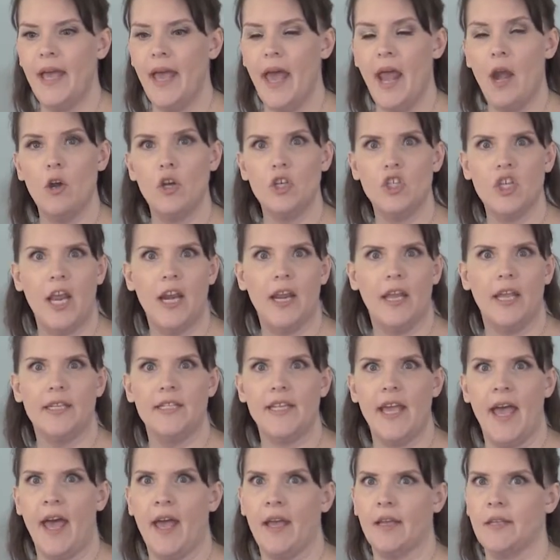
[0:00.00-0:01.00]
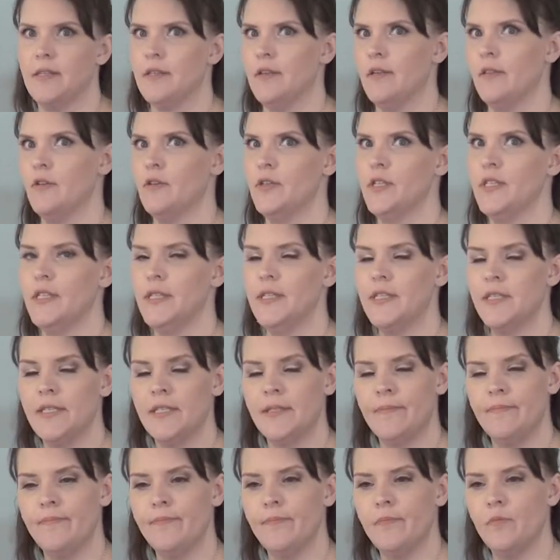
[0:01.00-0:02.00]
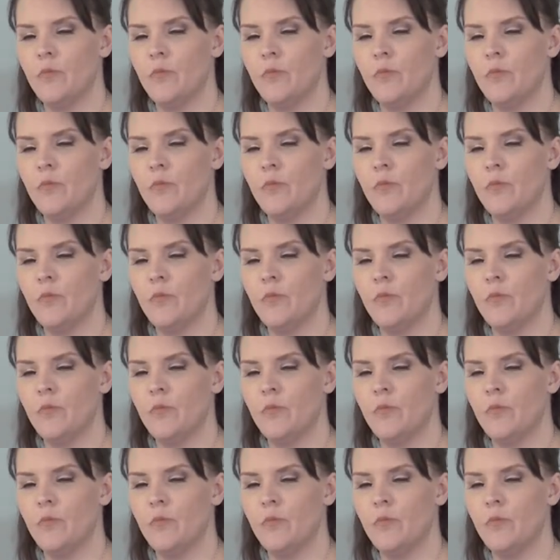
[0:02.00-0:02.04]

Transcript: energetic attacks on their system.